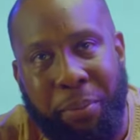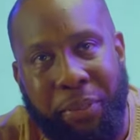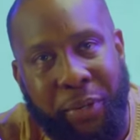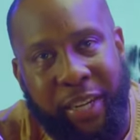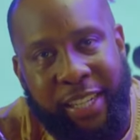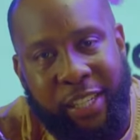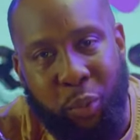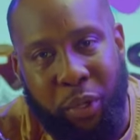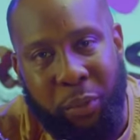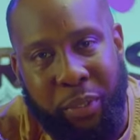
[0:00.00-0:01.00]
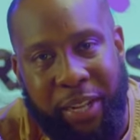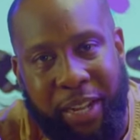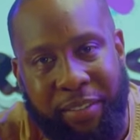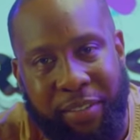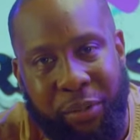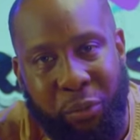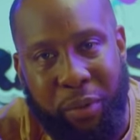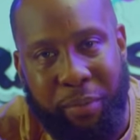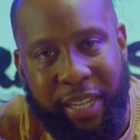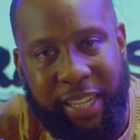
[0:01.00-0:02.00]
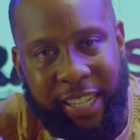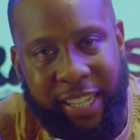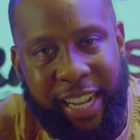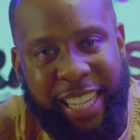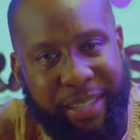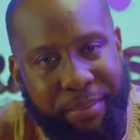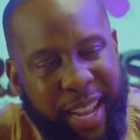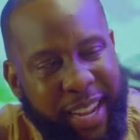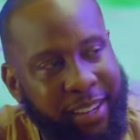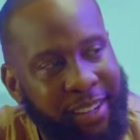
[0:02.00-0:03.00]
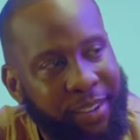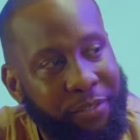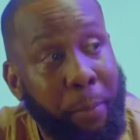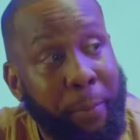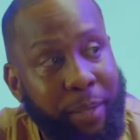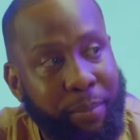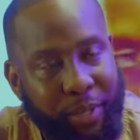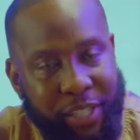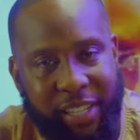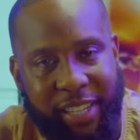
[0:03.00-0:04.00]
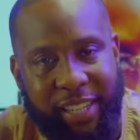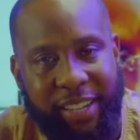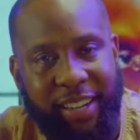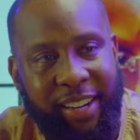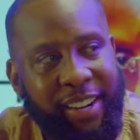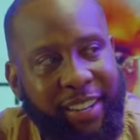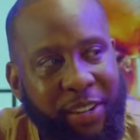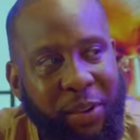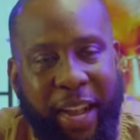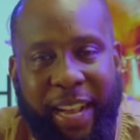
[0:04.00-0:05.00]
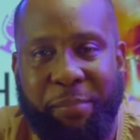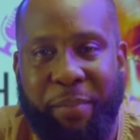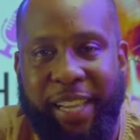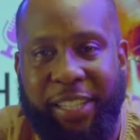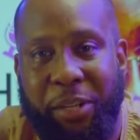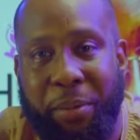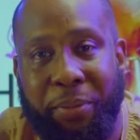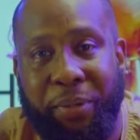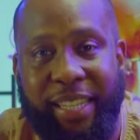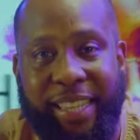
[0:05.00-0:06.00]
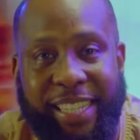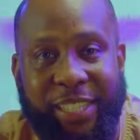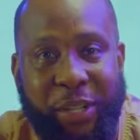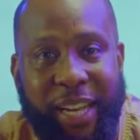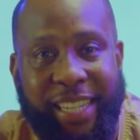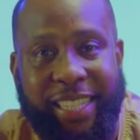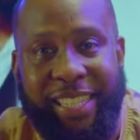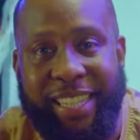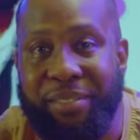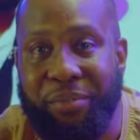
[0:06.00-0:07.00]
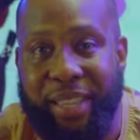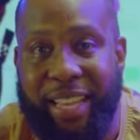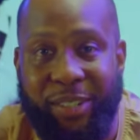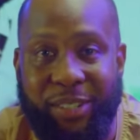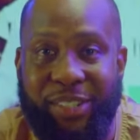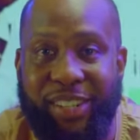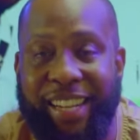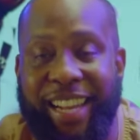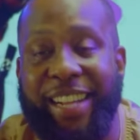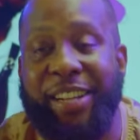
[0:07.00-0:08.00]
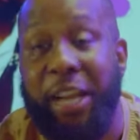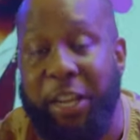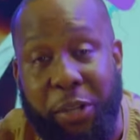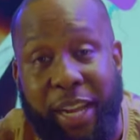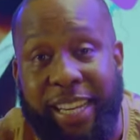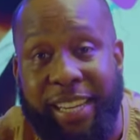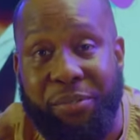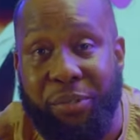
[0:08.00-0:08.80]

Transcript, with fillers: three in this world without having women in it as a man, for me personally. You know, I can't make a top three things you can't live without. Like, like you can't live